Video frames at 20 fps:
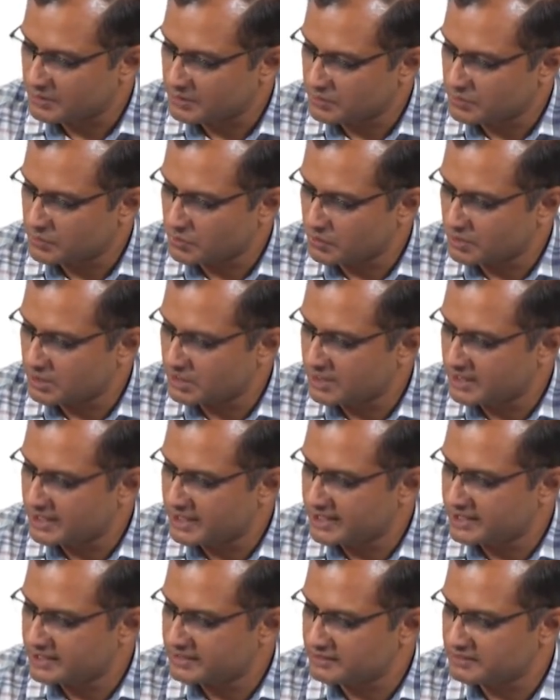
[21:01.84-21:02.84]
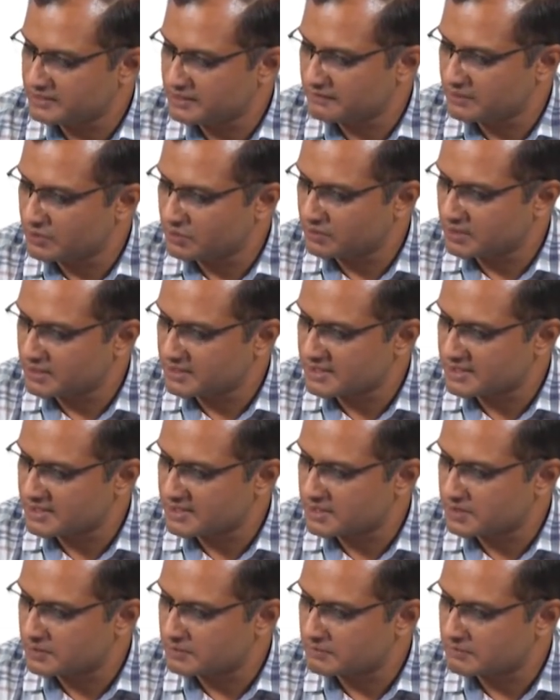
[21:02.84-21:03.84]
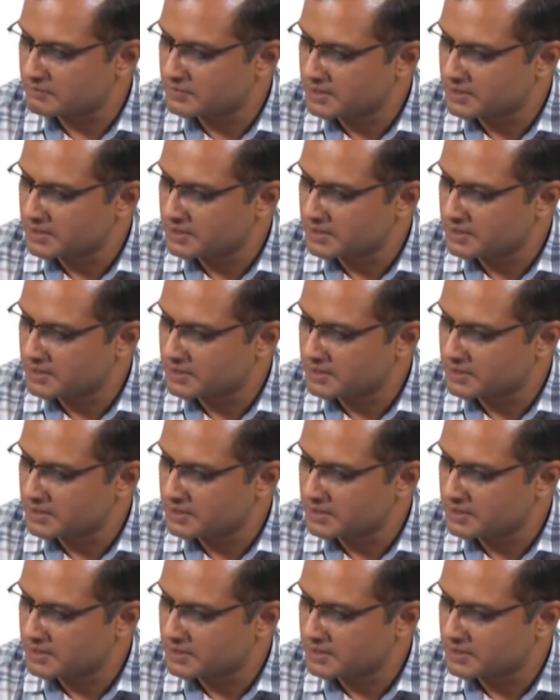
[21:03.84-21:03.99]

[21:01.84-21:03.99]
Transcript: total heat given to the system